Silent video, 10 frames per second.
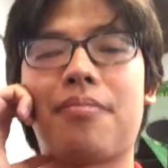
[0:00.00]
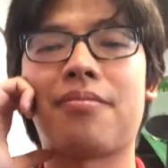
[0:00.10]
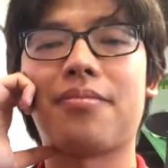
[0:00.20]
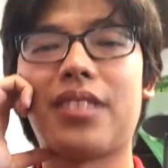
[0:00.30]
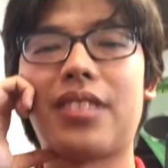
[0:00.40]

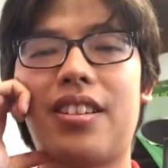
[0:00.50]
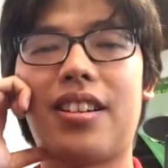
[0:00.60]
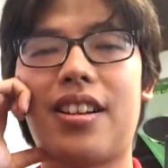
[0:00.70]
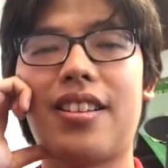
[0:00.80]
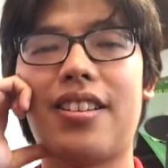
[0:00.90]
yeah.
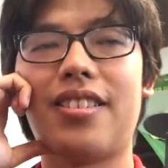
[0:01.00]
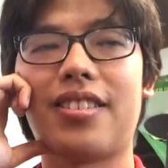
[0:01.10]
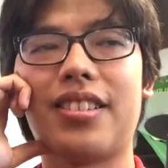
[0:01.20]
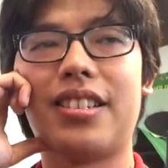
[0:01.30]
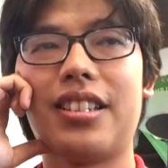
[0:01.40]

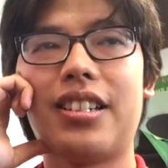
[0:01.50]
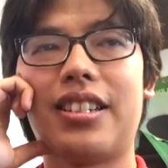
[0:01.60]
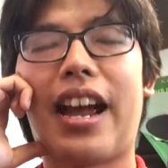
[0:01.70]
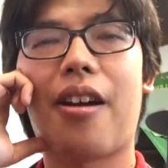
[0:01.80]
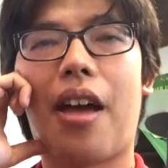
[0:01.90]
And
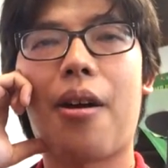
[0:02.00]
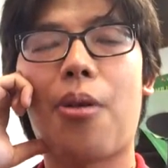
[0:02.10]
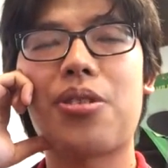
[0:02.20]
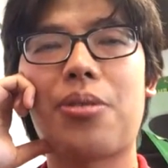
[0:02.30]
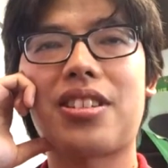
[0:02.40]

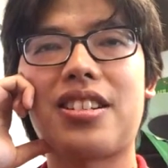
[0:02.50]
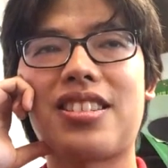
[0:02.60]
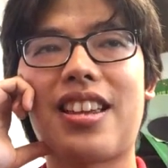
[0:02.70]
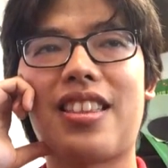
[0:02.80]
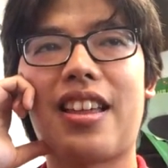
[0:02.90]
yeah, I
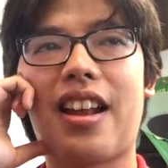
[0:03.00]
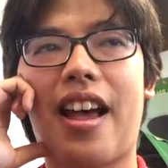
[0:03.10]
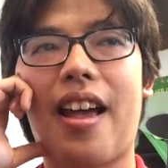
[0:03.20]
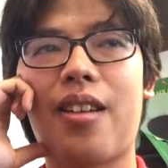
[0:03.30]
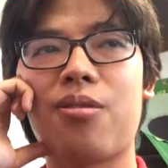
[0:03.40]
was gonna say
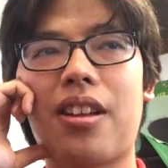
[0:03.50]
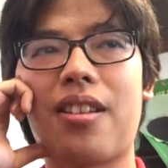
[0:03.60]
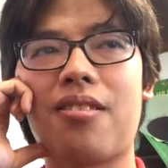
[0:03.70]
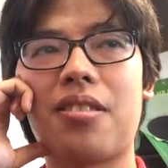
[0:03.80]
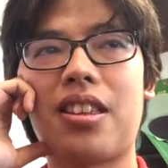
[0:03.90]
that I
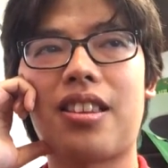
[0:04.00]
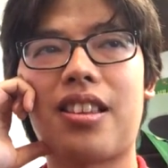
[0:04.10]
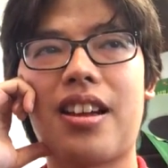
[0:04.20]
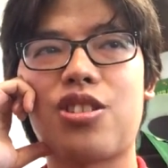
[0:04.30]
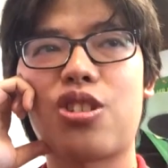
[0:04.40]
don't
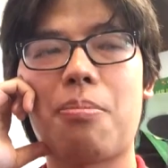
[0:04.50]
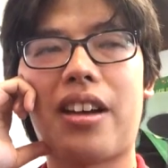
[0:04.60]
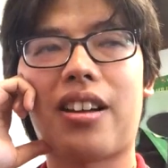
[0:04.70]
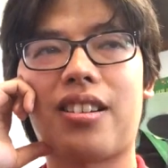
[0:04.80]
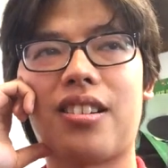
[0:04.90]
think that
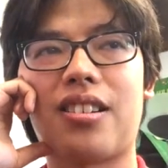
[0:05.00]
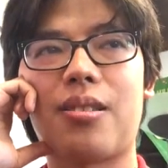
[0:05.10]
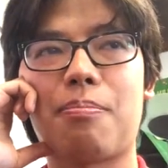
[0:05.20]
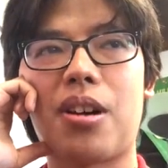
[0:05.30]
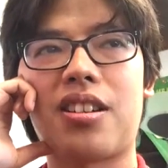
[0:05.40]
Trebek
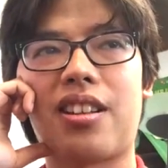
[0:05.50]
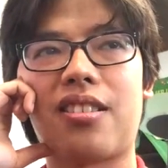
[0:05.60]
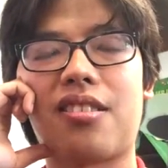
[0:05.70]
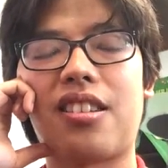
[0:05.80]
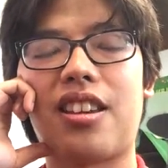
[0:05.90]

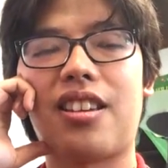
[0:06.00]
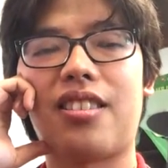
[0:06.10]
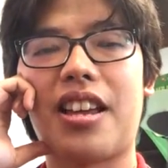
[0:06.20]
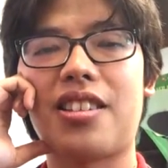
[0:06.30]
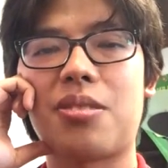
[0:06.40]

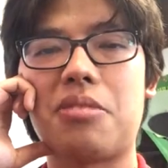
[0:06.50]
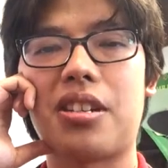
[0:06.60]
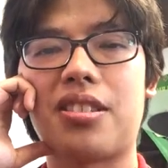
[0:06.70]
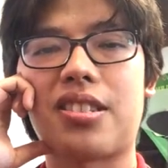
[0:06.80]
particularly liked me.